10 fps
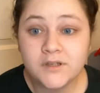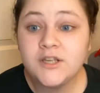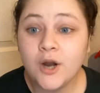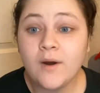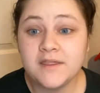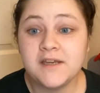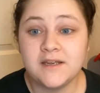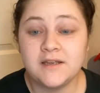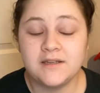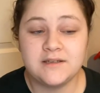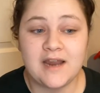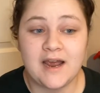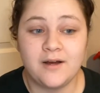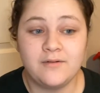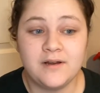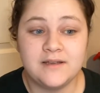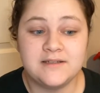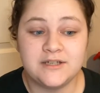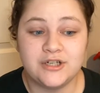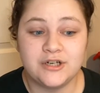you know, I think now
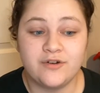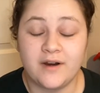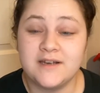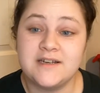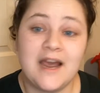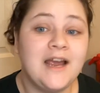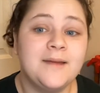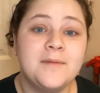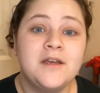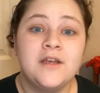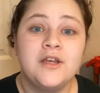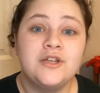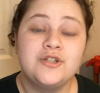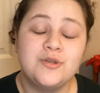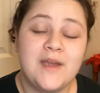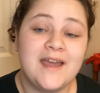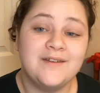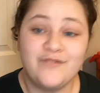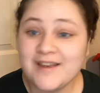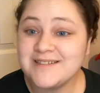is such a great time to get
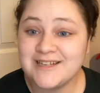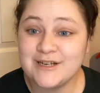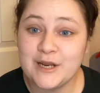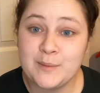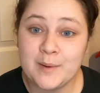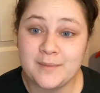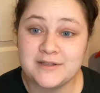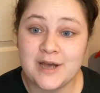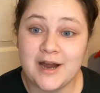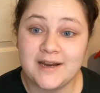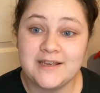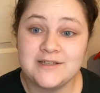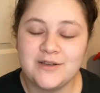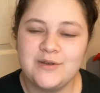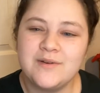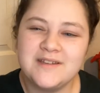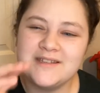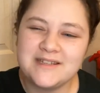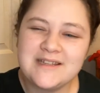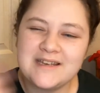invested in women's hockey so you can
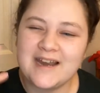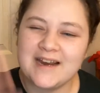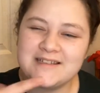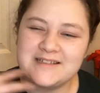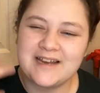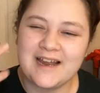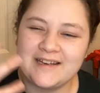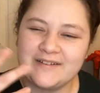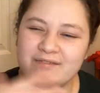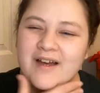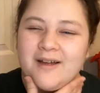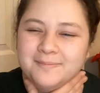see the next kind of